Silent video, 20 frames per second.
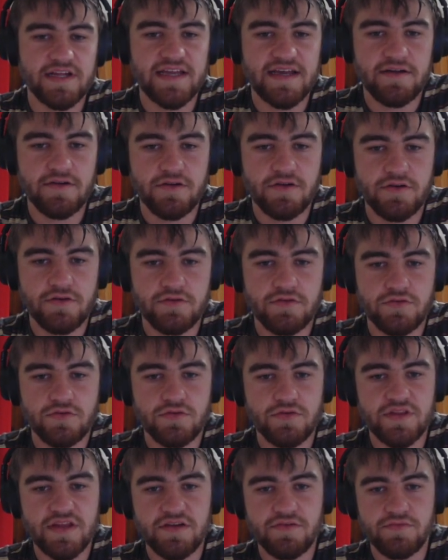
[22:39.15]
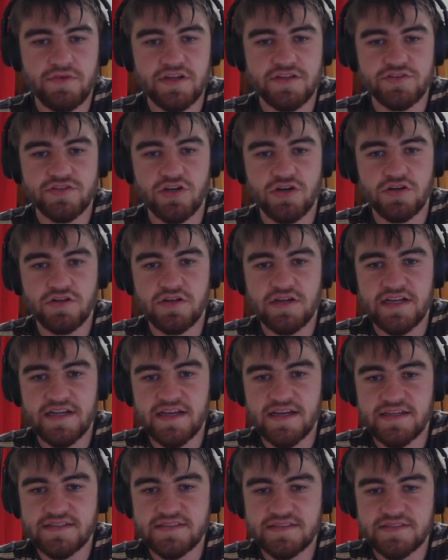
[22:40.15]
arrow or that red dot, I
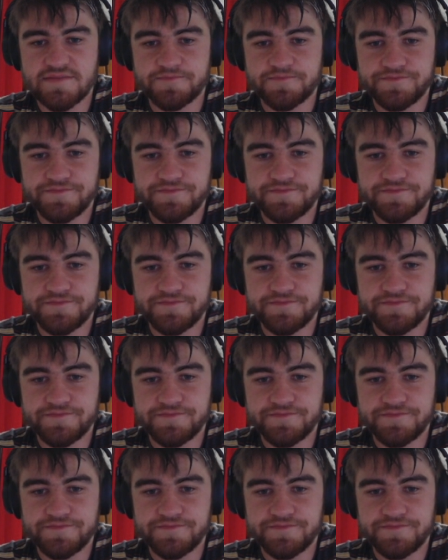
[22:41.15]
guess.